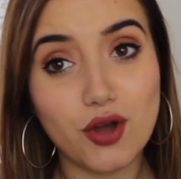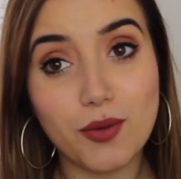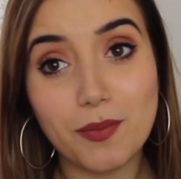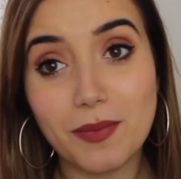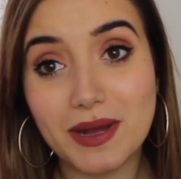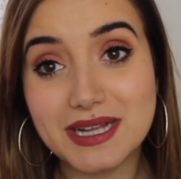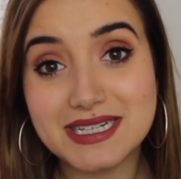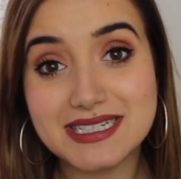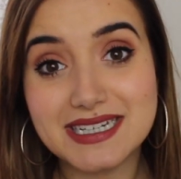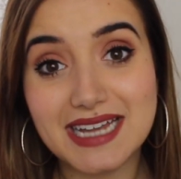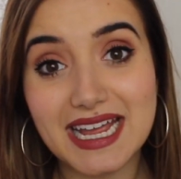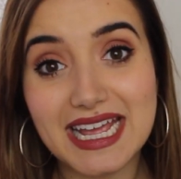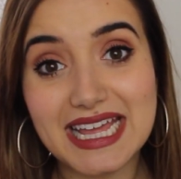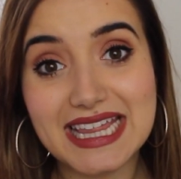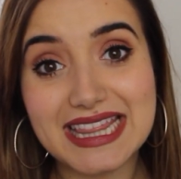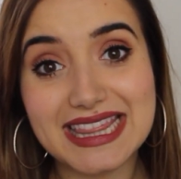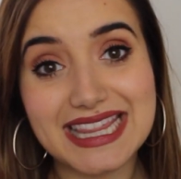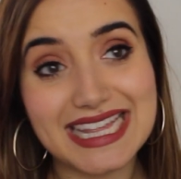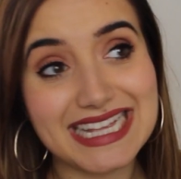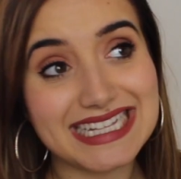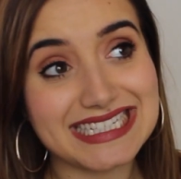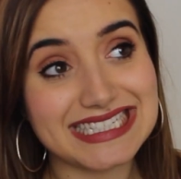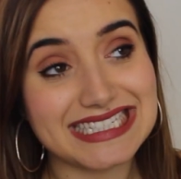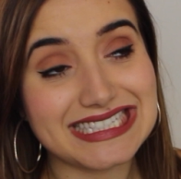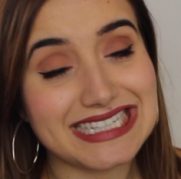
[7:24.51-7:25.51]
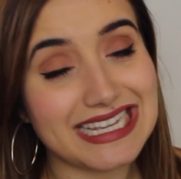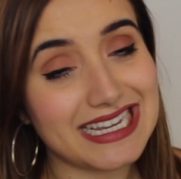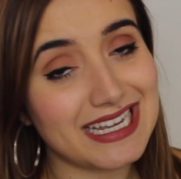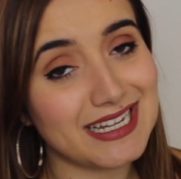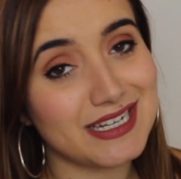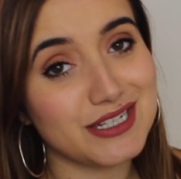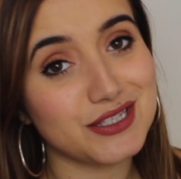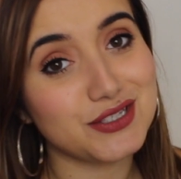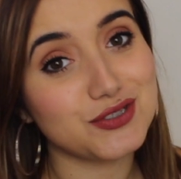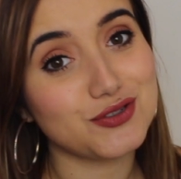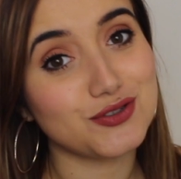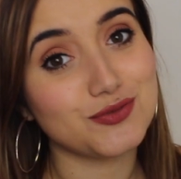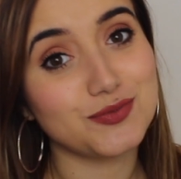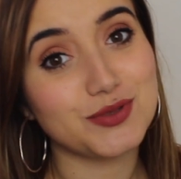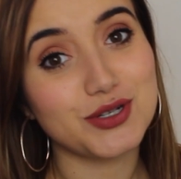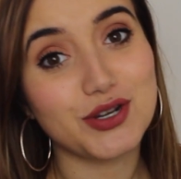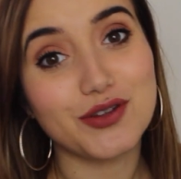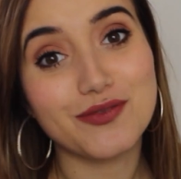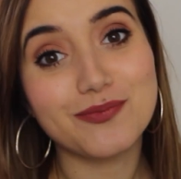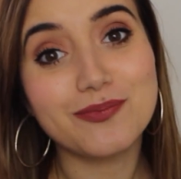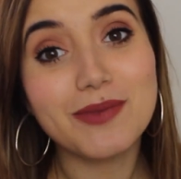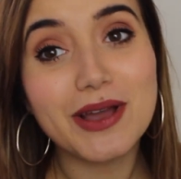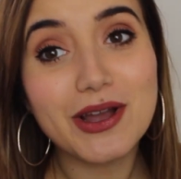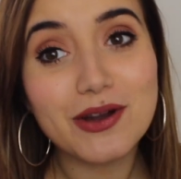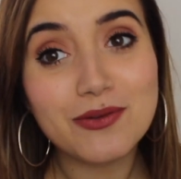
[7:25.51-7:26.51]
On Monday it's the second instalment
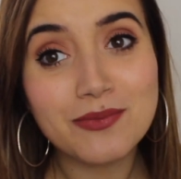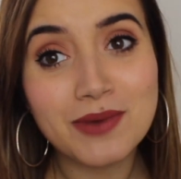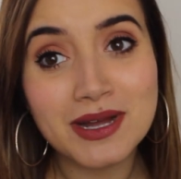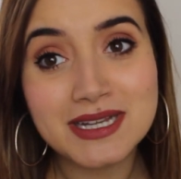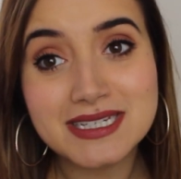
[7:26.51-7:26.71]
of Mail